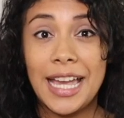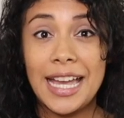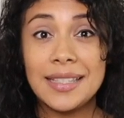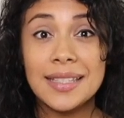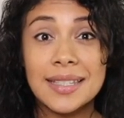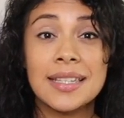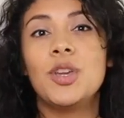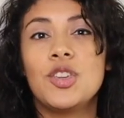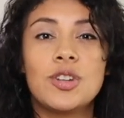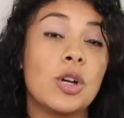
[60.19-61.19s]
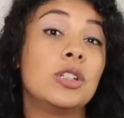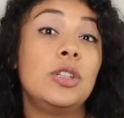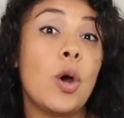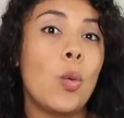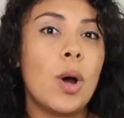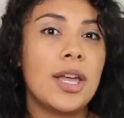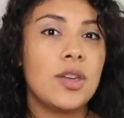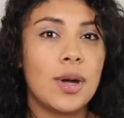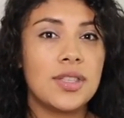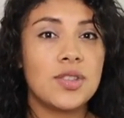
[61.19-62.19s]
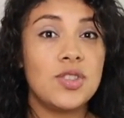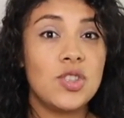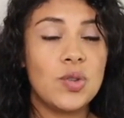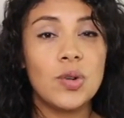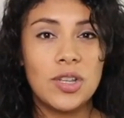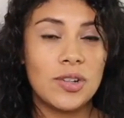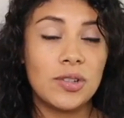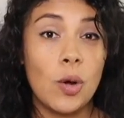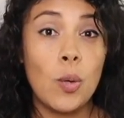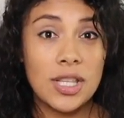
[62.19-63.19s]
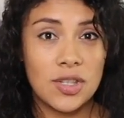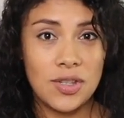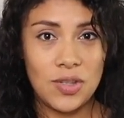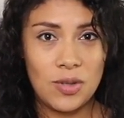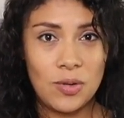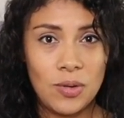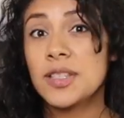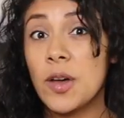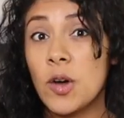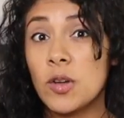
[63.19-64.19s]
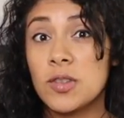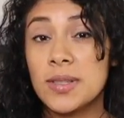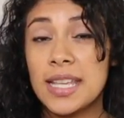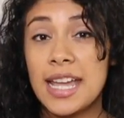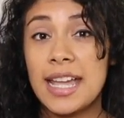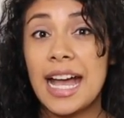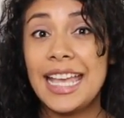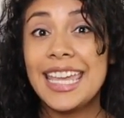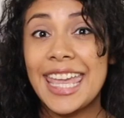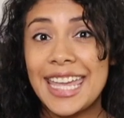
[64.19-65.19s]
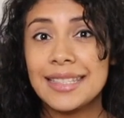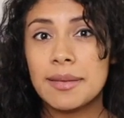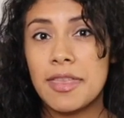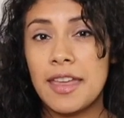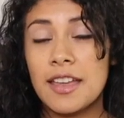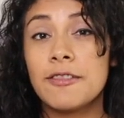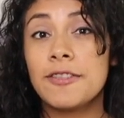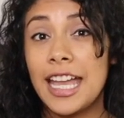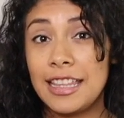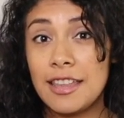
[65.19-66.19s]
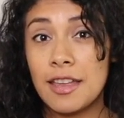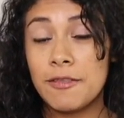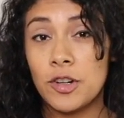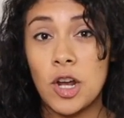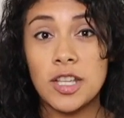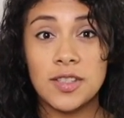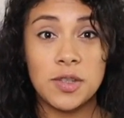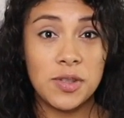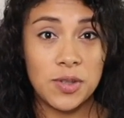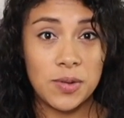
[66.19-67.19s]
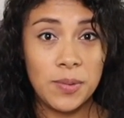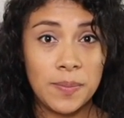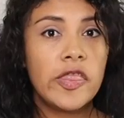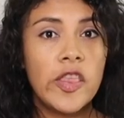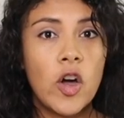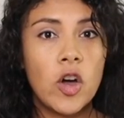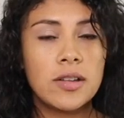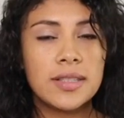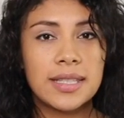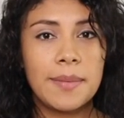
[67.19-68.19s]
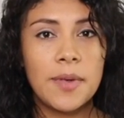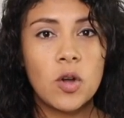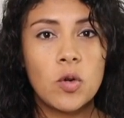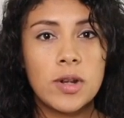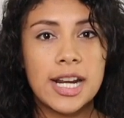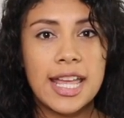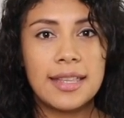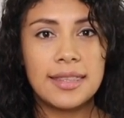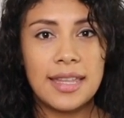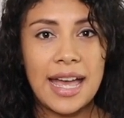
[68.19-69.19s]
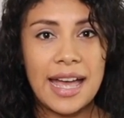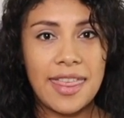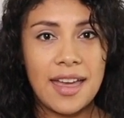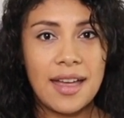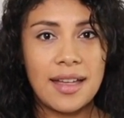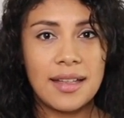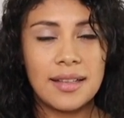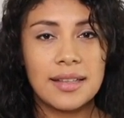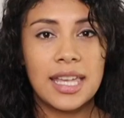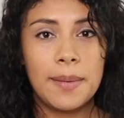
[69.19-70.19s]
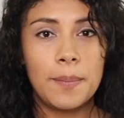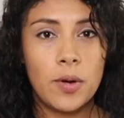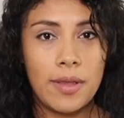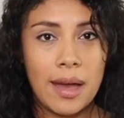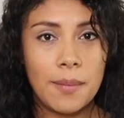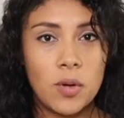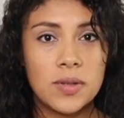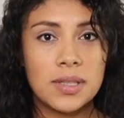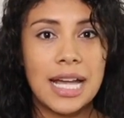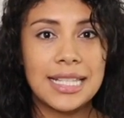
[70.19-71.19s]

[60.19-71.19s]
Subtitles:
plans, but you don't know what you want to do or you don't know what to do. So to say, I can't think of anything for us to do. No se me ocurre nada que podamos